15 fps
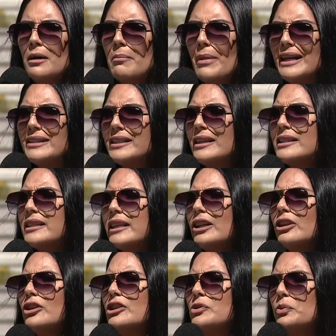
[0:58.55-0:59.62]
my son's
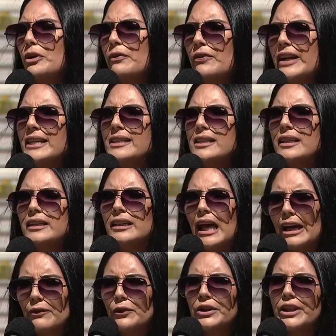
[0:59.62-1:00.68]
killers were facing
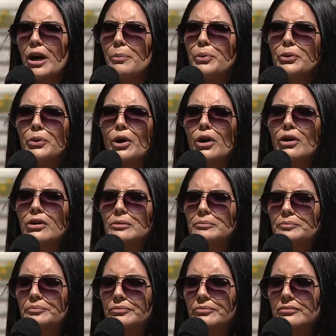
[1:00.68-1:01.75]
life without parole
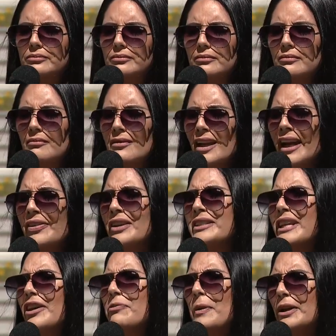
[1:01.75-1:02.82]
and the
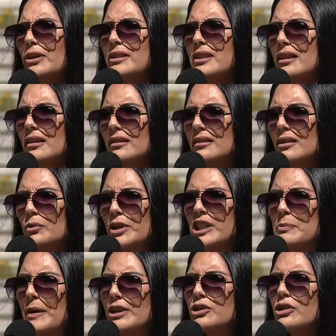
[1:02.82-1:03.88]
death penalty, with
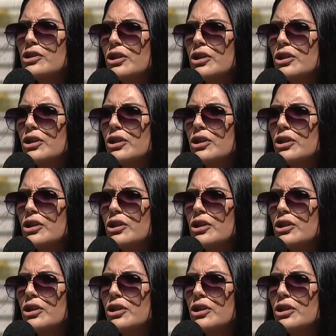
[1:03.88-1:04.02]
special